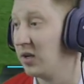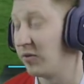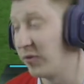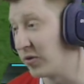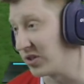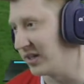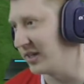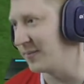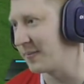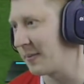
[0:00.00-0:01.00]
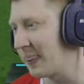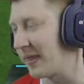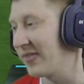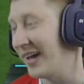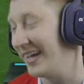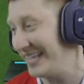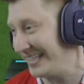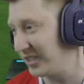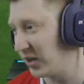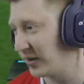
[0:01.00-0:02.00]
Unfortunately, that
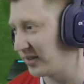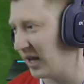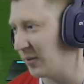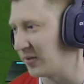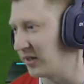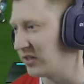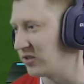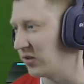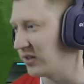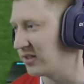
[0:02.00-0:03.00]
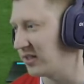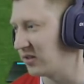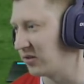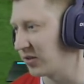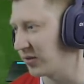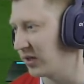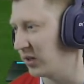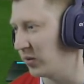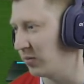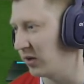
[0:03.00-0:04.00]
isn't going to happen, at least not in Season 3.
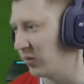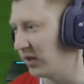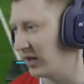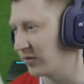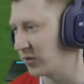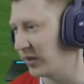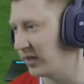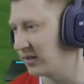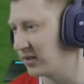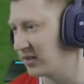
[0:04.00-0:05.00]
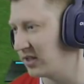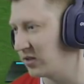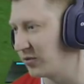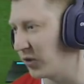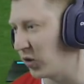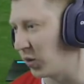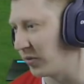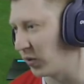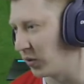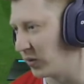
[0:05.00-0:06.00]
We might well have to wait until Season 4
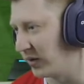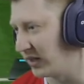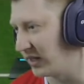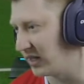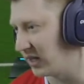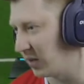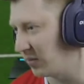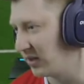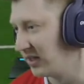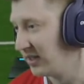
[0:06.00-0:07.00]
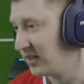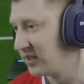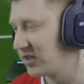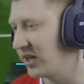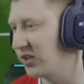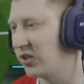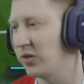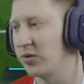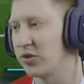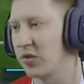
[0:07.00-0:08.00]
before we win the League Cup.
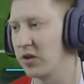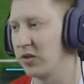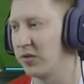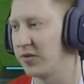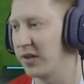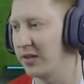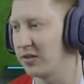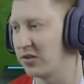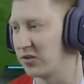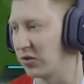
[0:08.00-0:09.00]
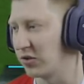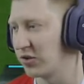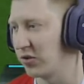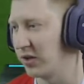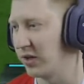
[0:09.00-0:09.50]
Jeju shrugged off there, just not strong